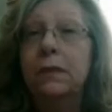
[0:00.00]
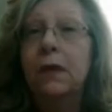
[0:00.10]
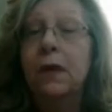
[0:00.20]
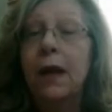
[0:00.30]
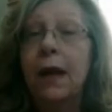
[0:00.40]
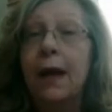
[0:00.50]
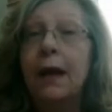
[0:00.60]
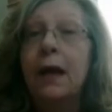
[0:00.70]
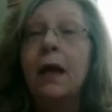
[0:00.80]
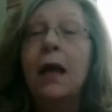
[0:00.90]

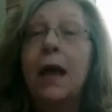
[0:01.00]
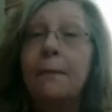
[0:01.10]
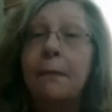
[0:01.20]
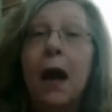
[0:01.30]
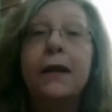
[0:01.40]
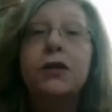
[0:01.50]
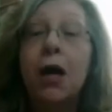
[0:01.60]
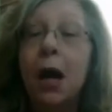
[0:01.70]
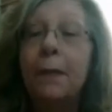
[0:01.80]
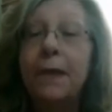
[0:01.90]
Okay? And my
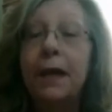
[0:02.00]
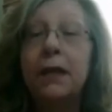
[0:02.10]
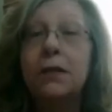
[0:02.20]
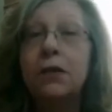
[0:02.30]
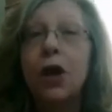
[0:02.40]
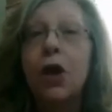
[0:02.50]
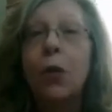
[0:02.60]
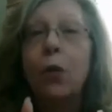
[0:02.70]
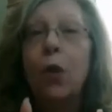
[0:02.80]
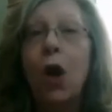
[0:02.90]
job is
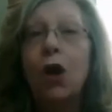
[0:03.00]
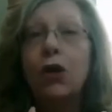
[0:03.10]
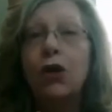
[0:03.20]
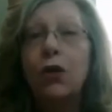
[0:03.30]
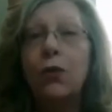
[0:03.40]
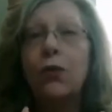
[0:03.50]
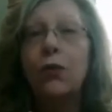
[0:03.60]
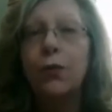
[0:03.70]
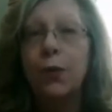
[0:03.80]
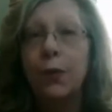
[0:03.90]
walk you
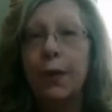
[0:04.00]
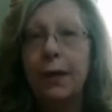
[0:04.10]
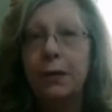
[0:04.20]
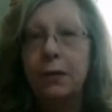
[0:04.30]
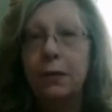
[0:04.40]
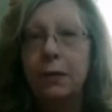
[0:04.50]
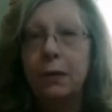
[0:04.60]
through it